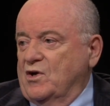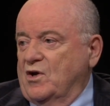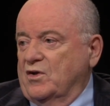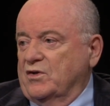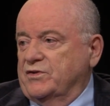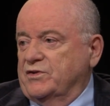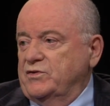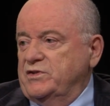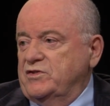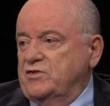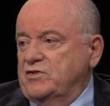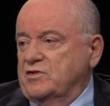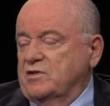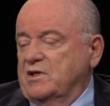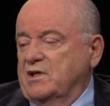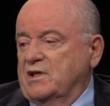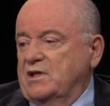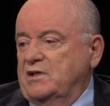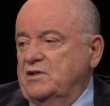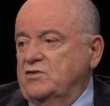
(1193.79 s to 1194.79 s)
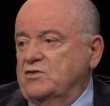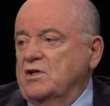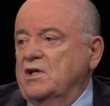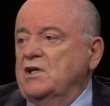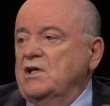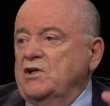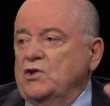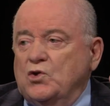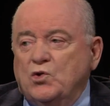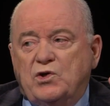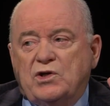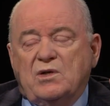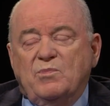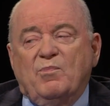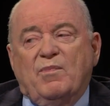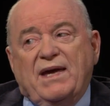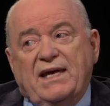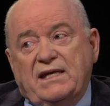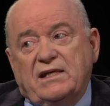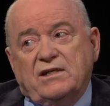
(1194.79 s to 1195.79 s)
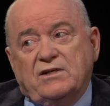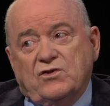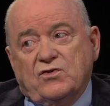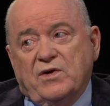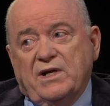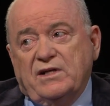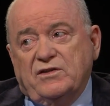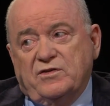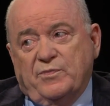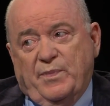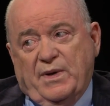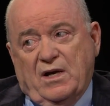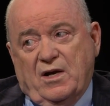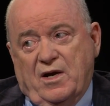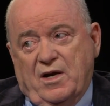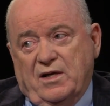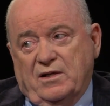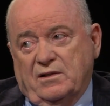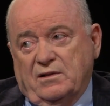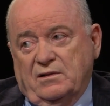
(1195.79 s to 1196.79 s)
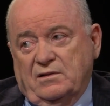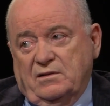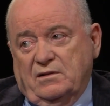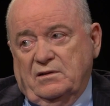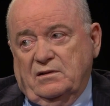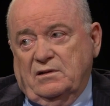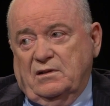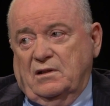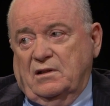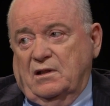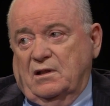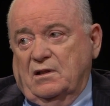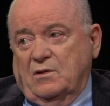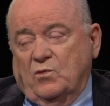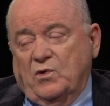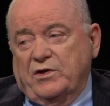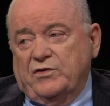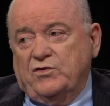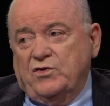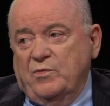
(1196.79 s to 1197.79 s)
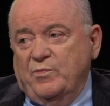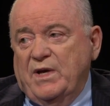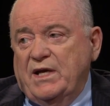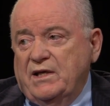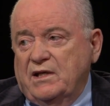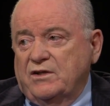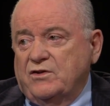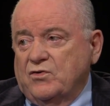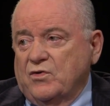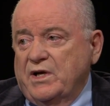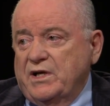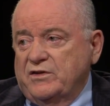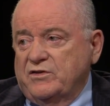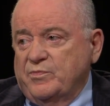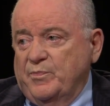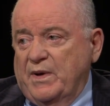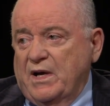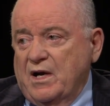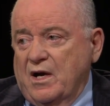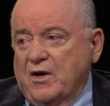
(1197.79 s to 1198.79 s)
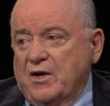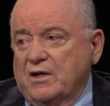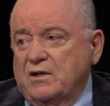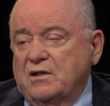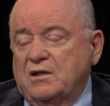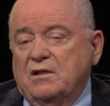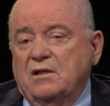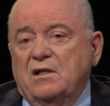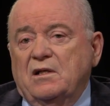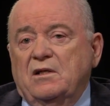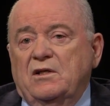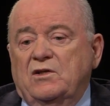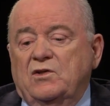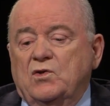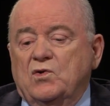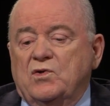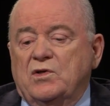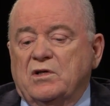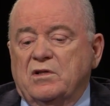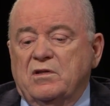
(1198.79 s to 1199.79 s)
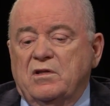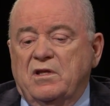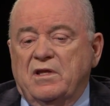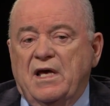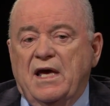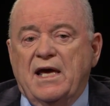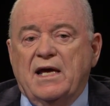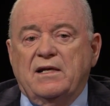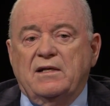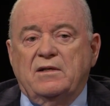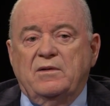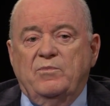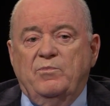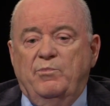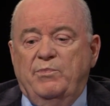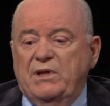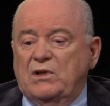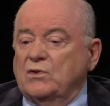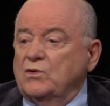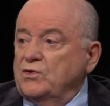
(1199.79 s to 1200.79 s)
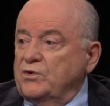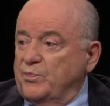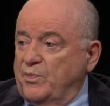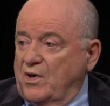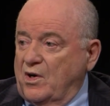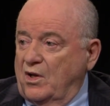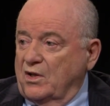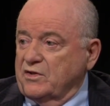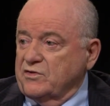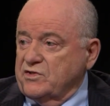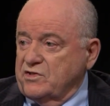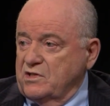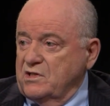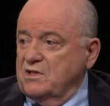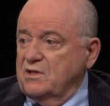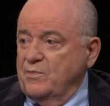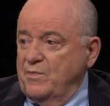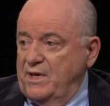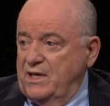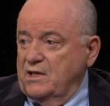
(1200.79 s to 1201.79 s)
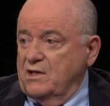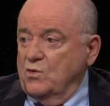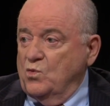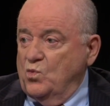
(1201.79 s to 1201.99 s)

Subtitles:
all these things. You can make it transparent. Once you make it transparent, you can then build policy to make